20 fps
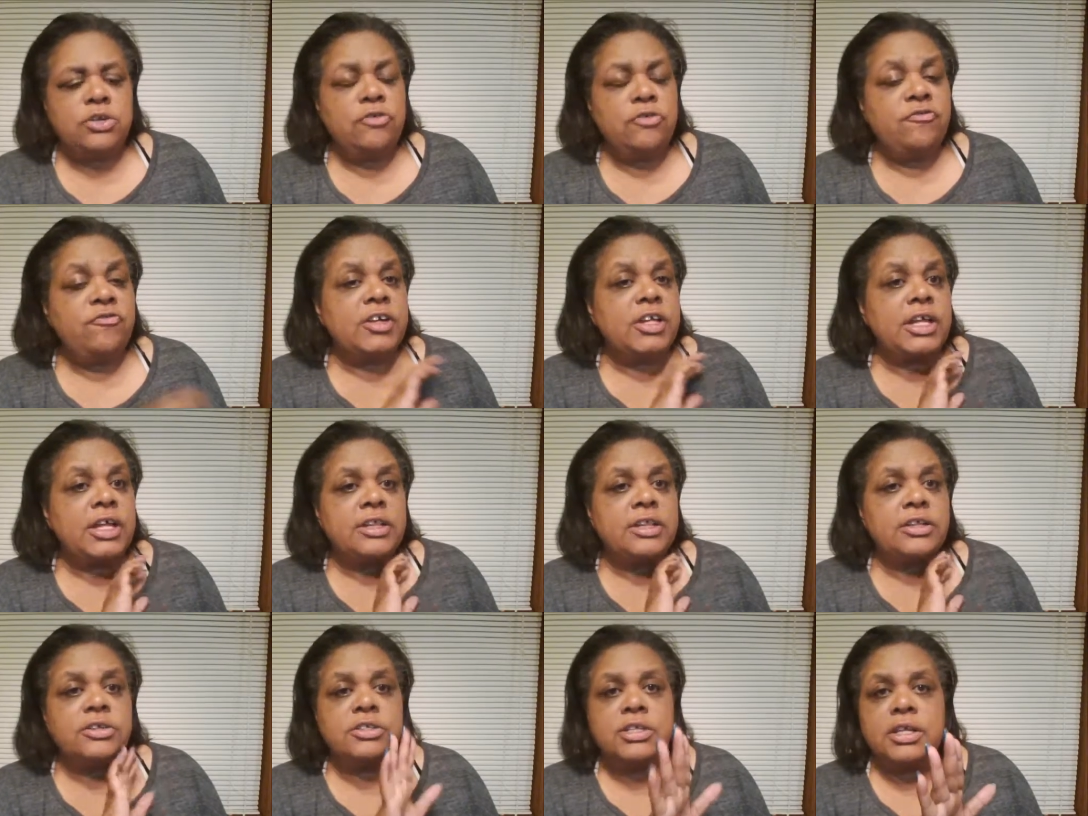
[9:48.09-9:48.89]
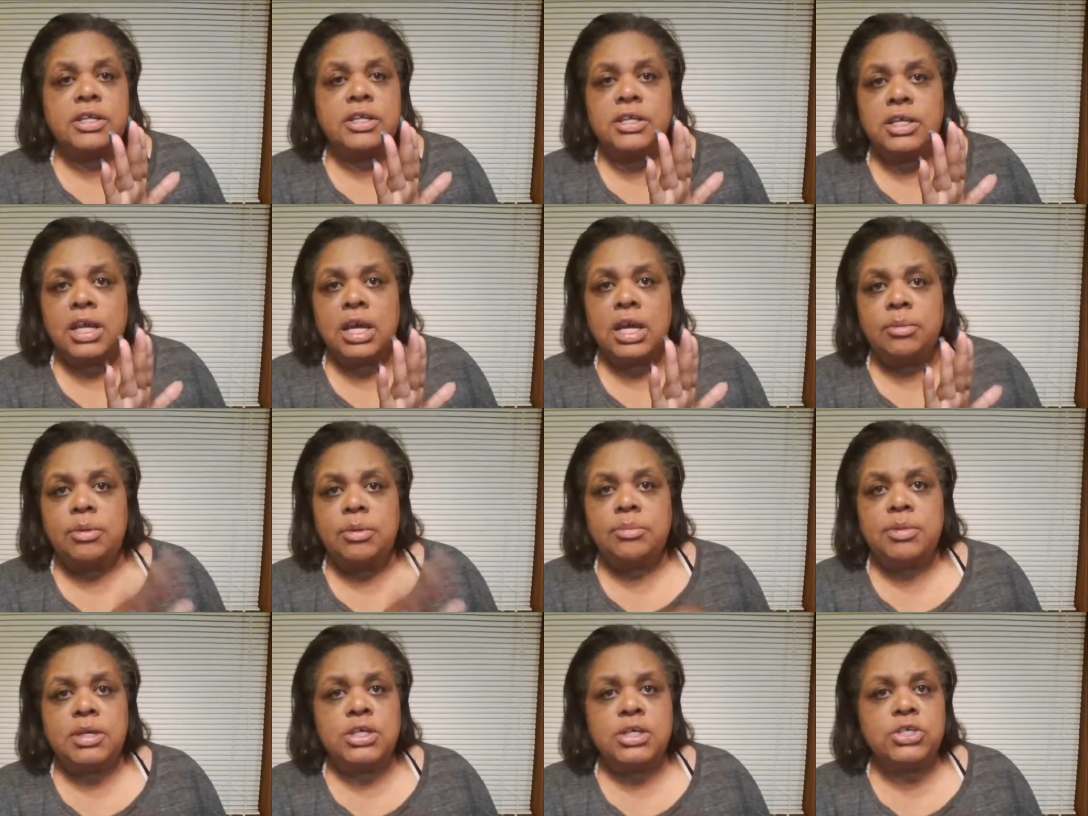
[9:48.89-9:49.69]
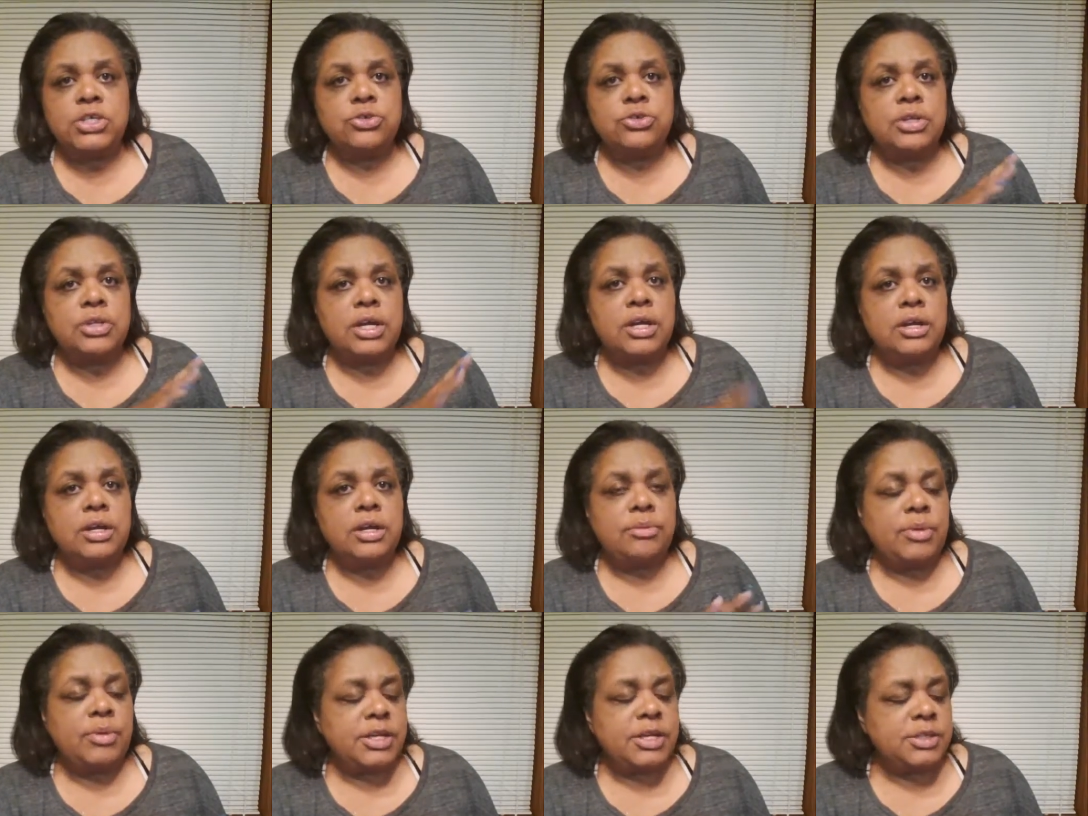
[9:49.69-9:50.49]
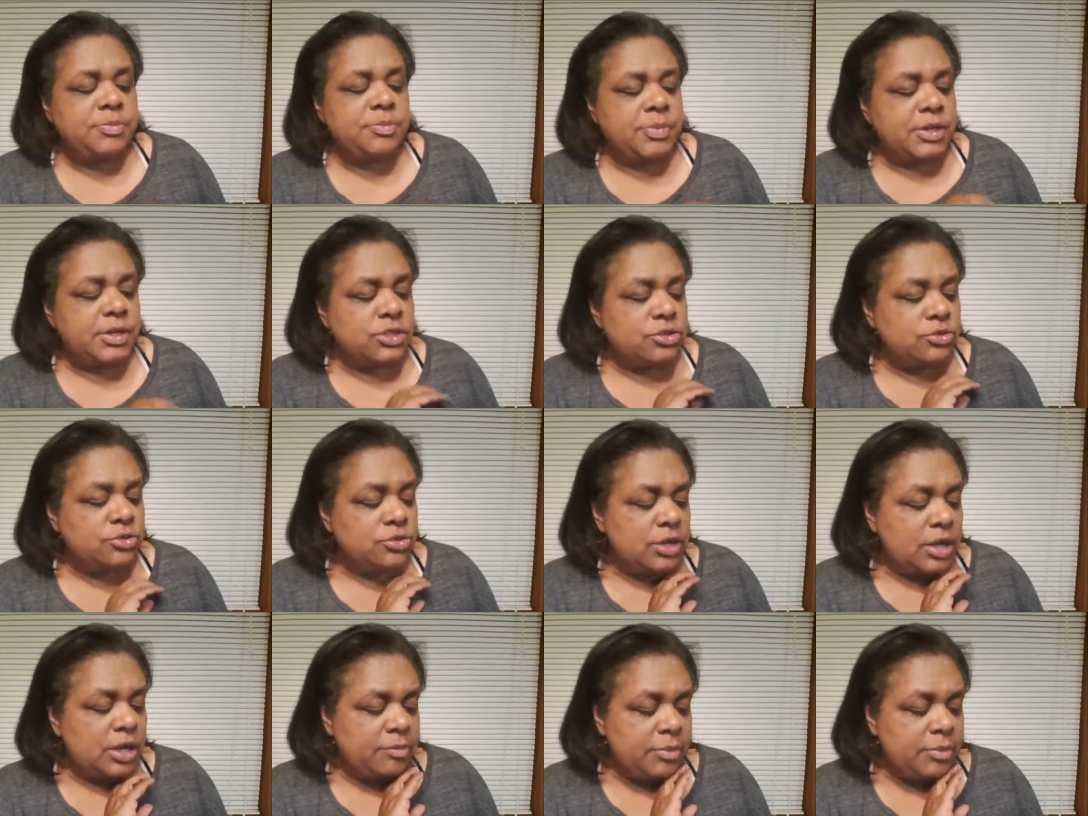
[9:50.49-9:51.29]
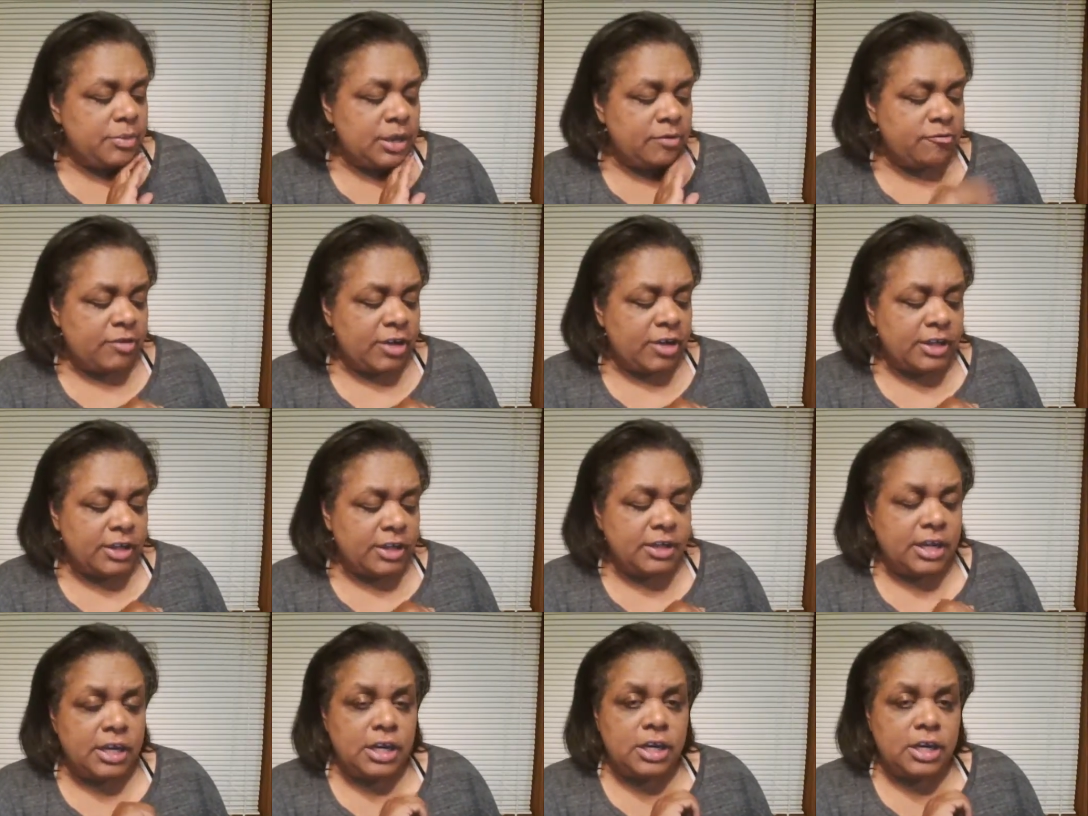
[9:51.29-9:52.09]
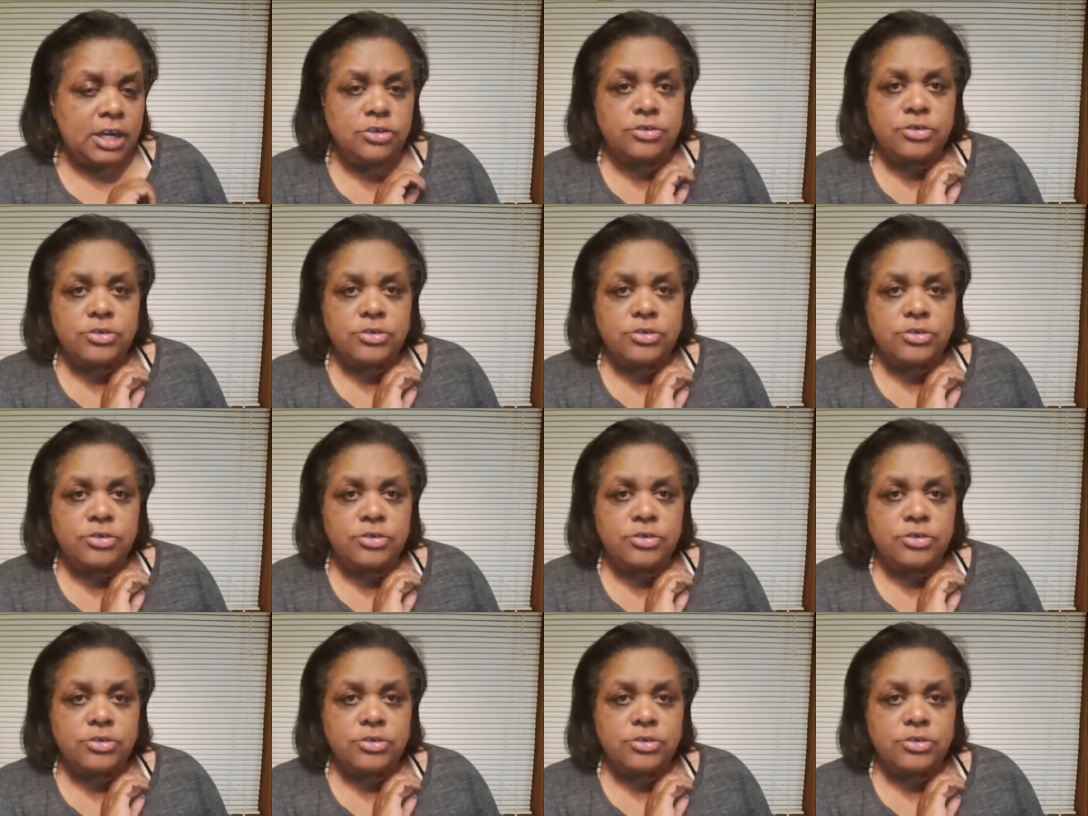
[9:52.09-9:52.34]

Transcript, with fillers: You feel like there's nothing coming because you're not at rest, because you're not being validated.